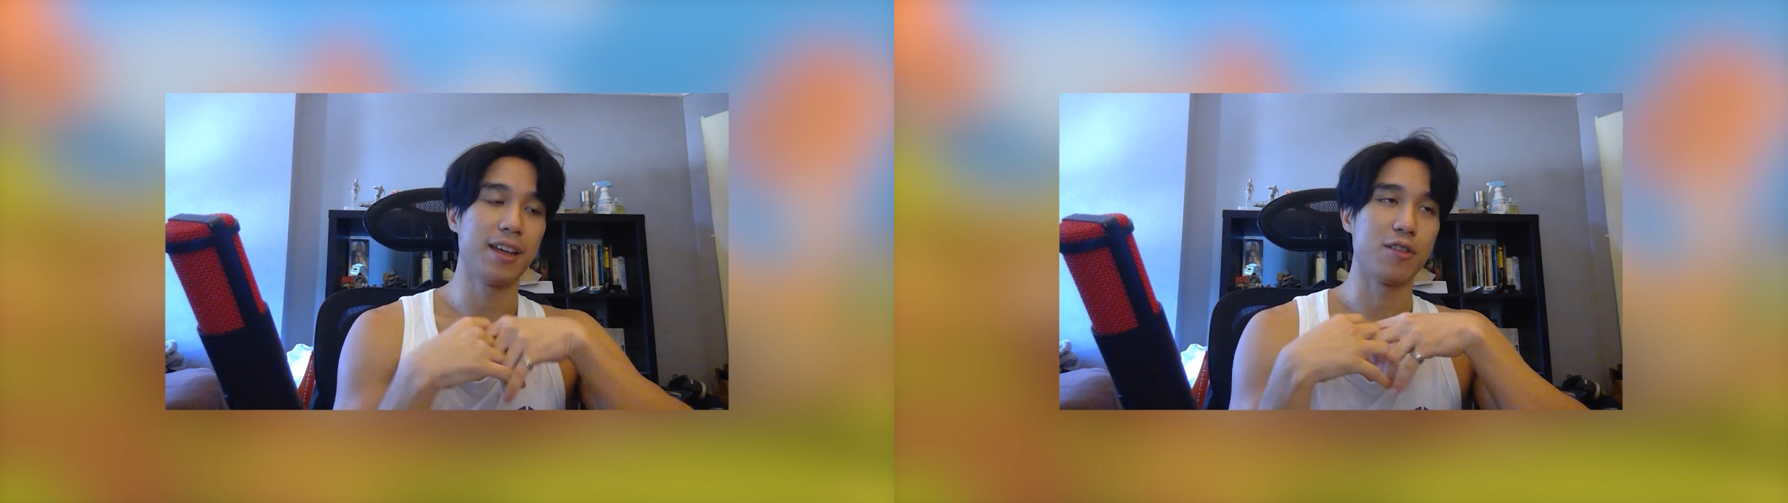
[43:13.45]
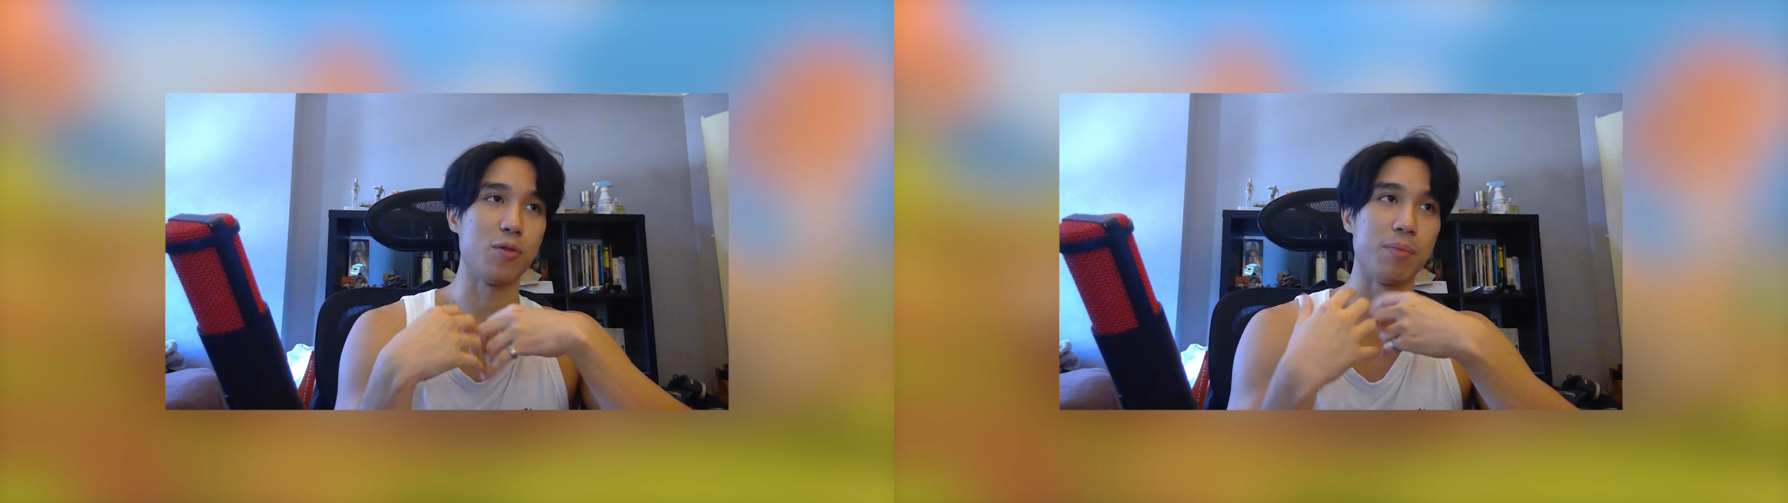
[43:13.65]

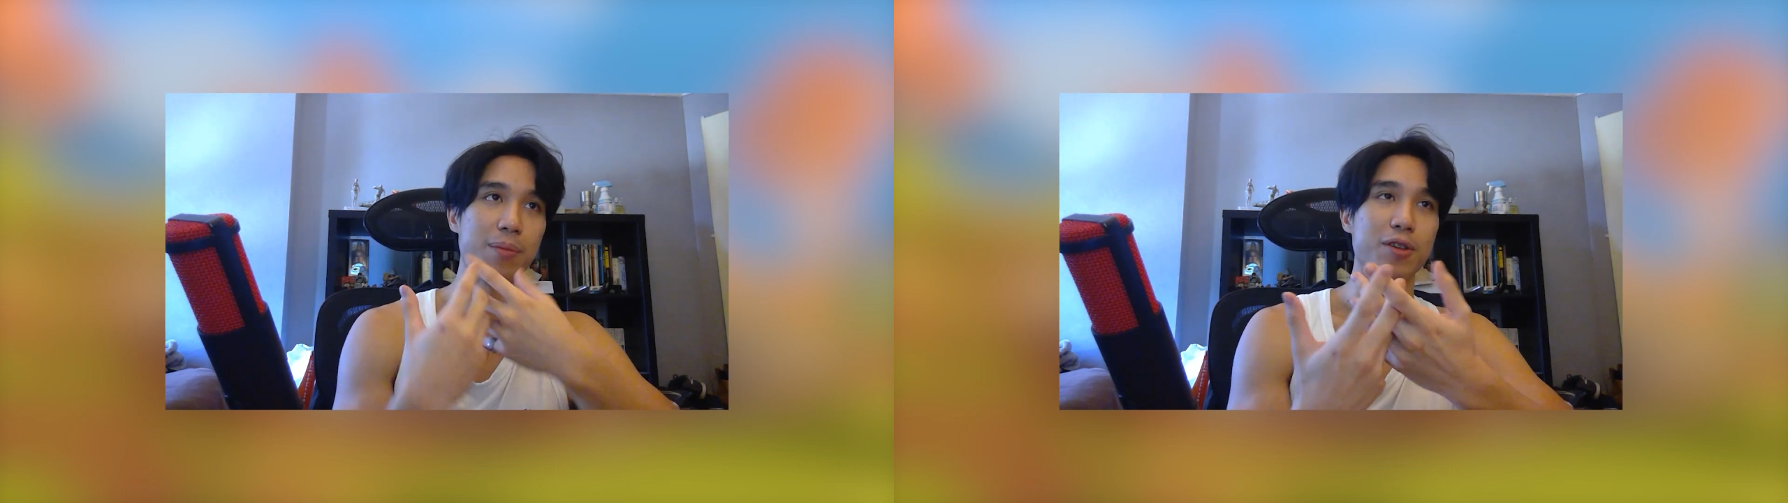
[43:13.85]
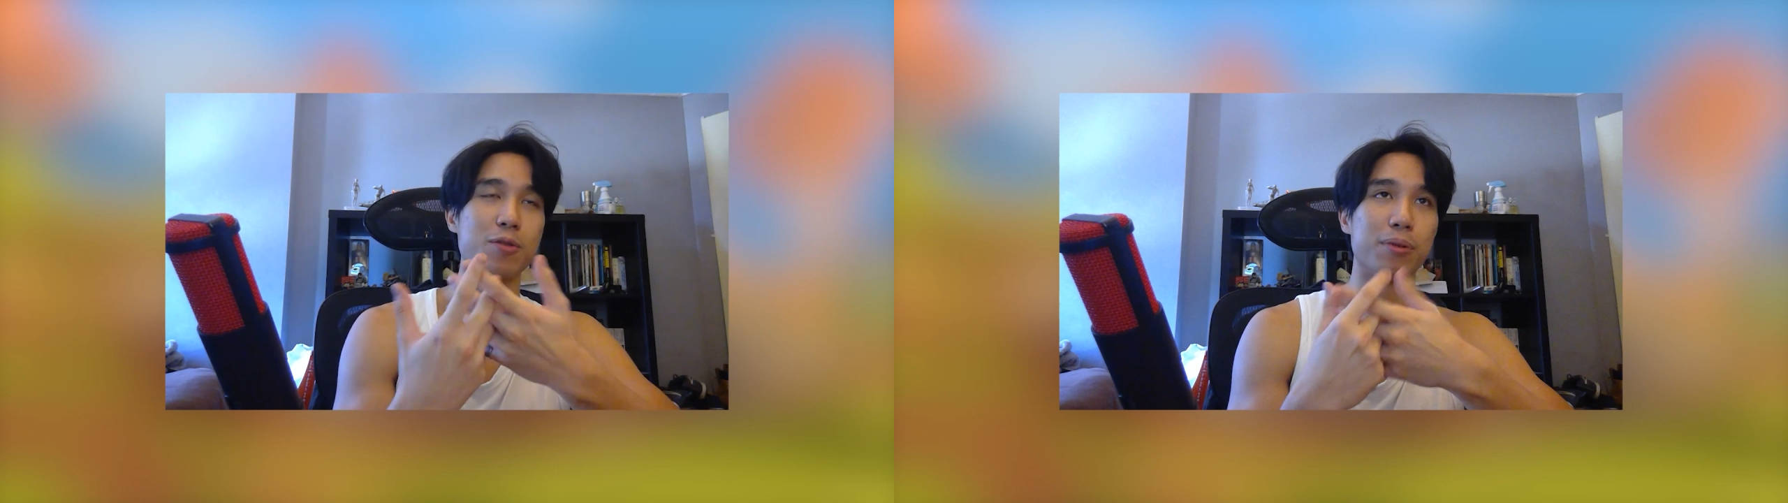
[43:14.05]

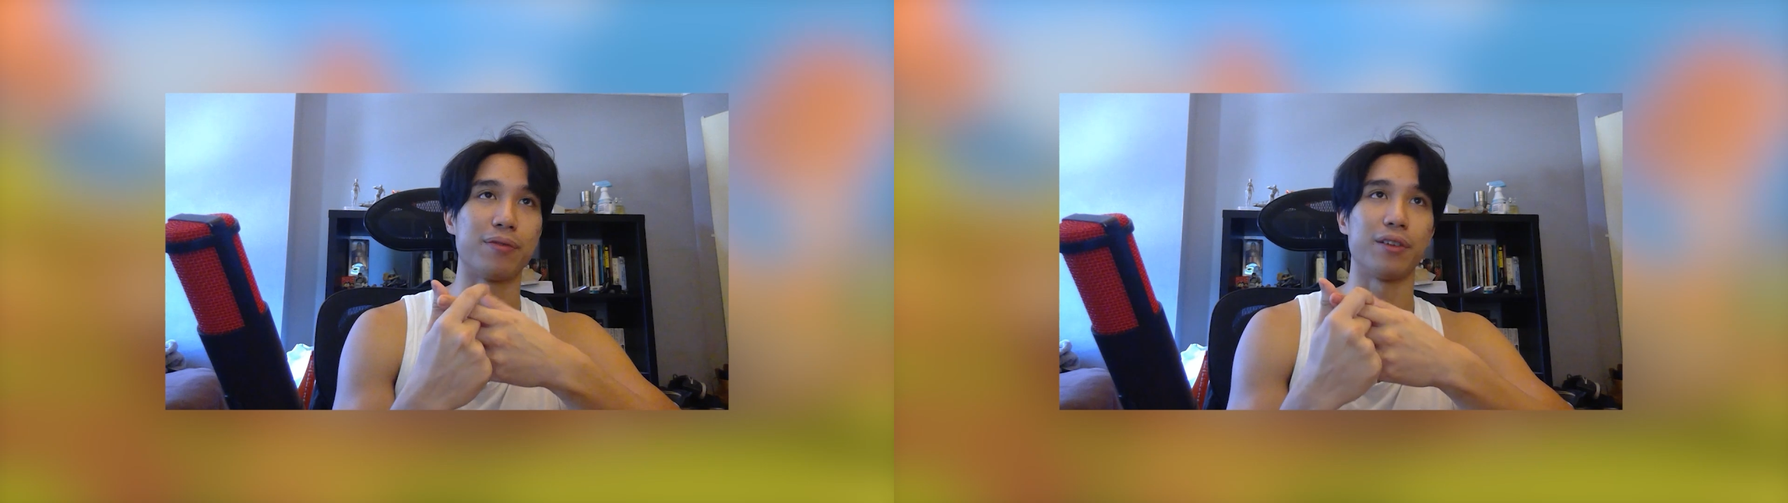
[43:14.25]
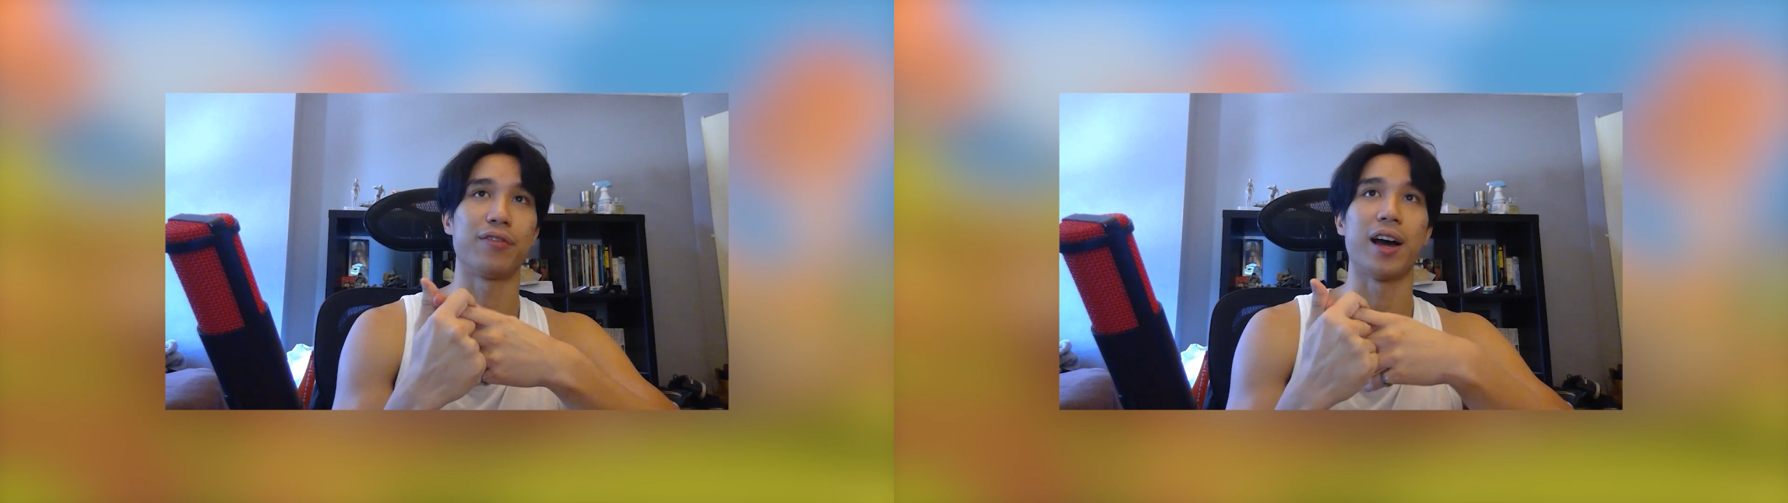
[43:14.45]
you
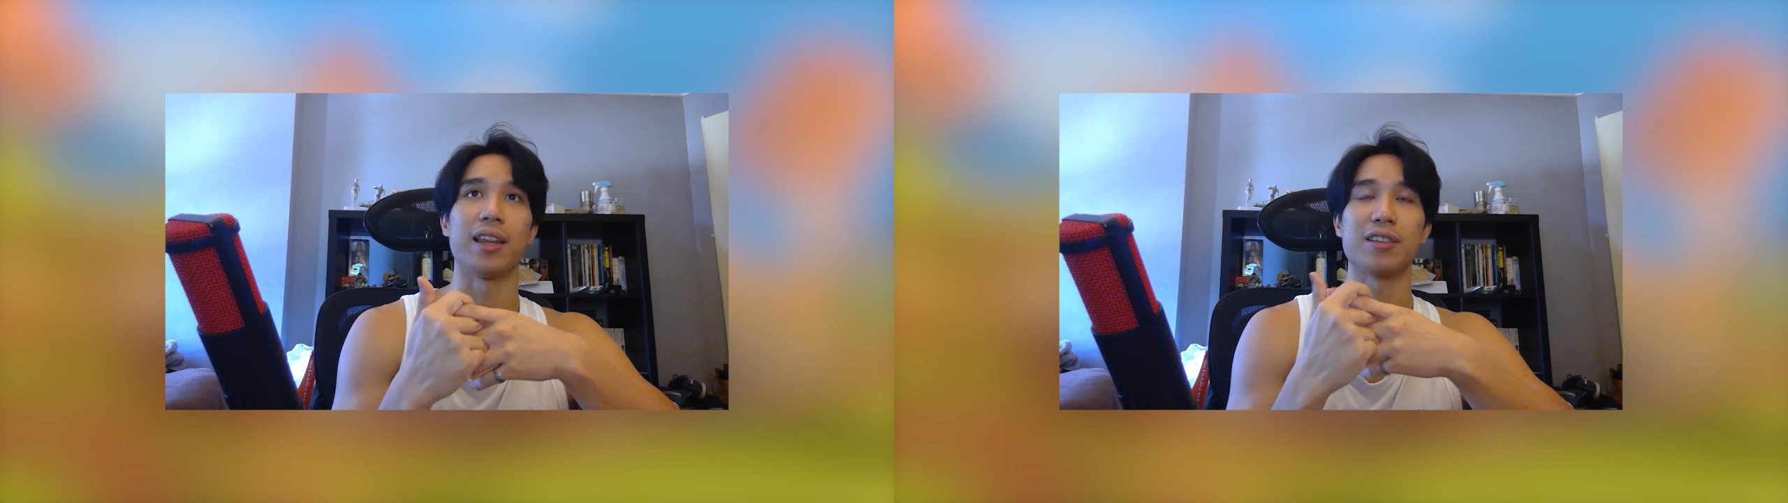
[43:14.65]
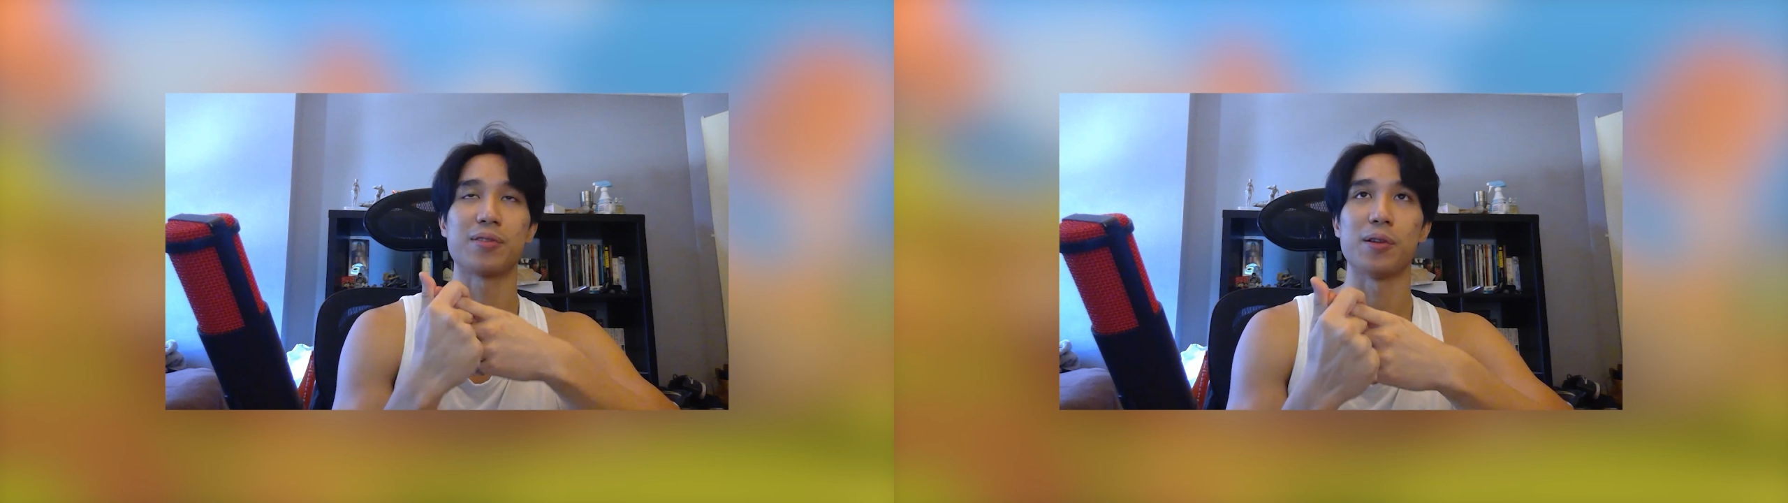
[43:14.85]
prefer
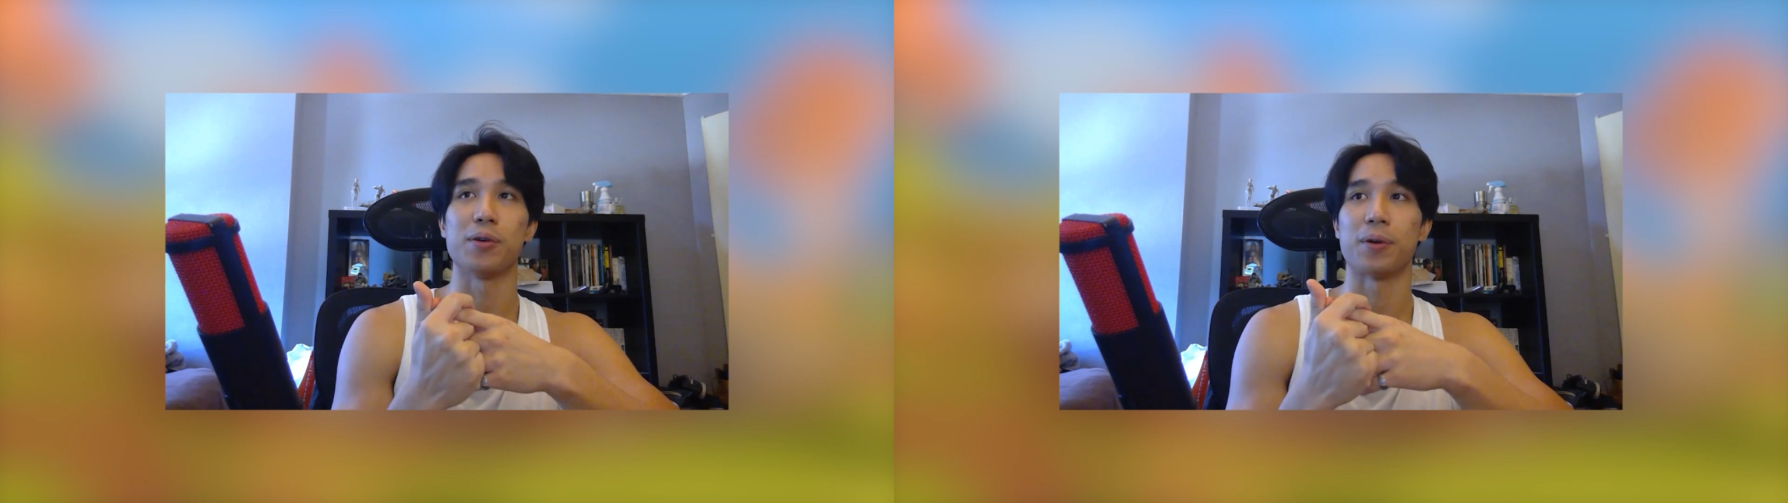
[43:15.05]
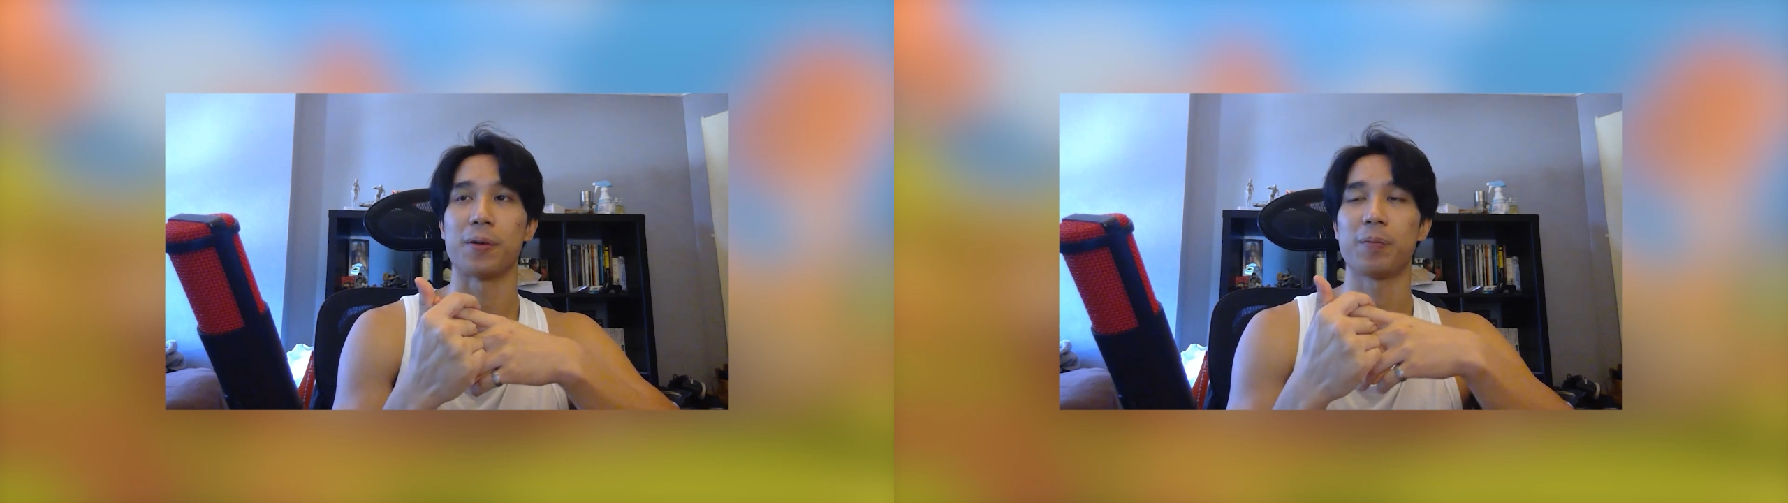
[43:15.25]
fighting
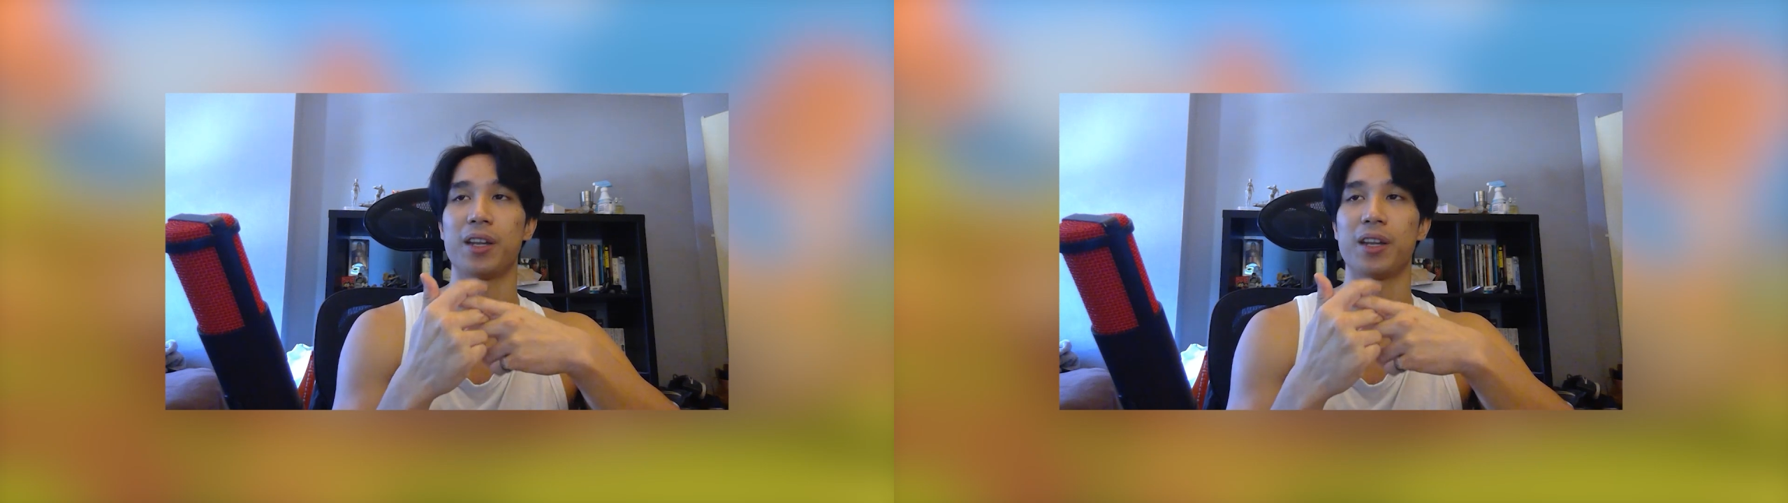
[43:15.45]
slower,